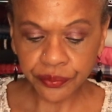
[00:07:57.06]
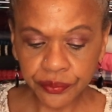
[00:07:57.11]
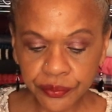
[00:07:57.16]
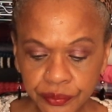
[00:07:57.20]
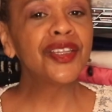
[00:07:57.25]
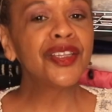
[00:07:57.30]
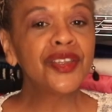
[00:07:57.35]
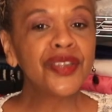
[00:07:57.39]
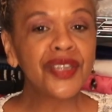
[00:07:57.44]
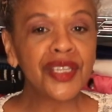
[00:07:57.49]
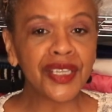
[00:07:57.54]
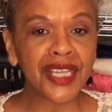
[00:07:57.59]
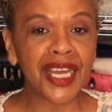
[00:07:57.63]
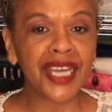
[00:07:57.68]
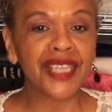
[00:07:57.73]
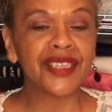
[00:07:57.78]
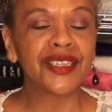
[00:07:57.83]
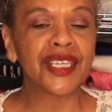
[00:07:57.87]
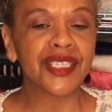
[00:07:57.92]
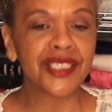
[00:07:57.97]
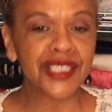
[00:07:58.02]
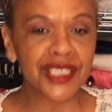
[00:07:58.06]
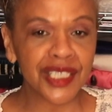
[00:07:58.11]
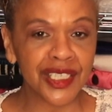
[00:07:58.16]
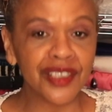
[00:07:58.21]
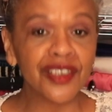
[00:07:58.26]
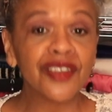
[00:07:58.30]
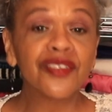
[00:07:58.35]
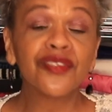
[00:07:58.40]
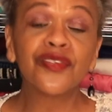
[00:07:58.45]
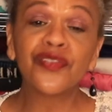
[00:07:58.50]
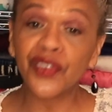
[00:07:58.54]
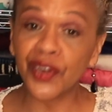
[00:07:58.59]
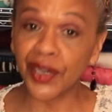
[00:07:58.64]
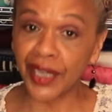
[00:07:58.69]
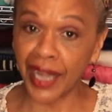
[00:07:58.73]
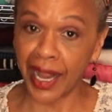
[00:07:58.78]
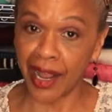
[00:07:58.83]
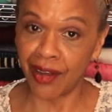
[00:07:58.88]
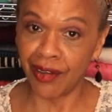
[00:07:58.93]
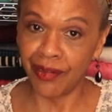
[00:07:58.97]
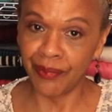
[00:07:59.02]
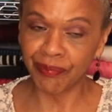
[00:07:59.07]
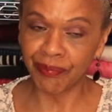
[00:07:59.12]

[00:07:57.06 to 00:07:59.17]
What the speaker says: Other than that, that's it for now.